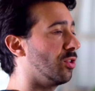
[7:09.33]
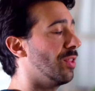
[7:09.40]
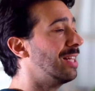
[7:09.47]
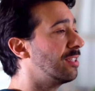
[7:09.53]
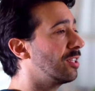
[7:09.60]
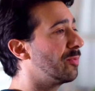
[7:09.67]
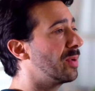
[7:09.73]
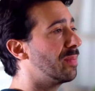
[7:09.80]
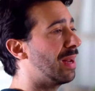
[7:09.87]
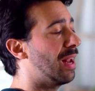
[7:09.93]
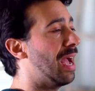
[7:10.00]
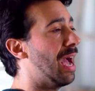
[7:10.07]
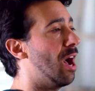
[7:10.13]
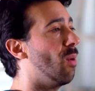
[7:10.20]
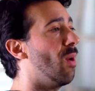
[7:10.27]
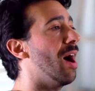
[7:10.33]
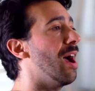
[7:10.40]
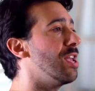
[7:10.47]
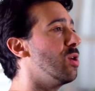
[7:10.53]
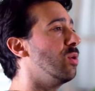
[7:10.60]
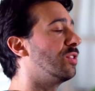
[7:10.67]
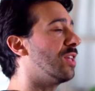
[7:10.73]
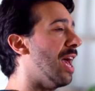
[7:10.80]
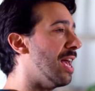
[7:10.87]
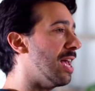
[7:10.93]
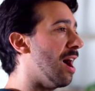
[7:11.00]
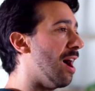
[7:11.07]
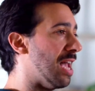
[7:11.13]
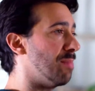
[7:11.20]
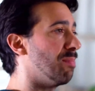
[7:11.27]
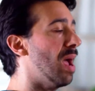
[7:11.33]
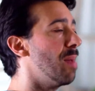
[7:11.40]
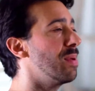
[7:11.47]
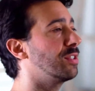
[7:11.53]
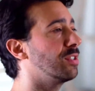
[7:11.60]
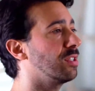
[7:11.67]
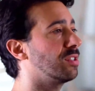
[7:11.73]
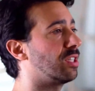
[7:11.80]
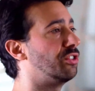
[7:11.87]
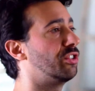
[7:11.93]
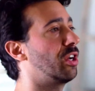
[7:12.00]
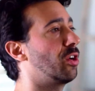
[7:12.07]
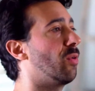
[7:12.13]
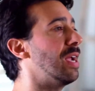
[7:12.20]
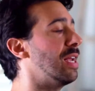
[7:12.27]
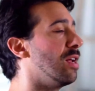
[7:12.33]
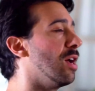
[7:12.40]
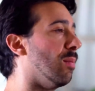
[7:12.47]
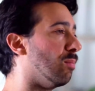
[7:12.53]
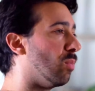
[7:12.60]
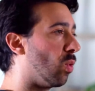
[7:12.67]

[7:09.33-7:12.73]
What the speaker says: So that's a little bit about how I use AI in my business to generate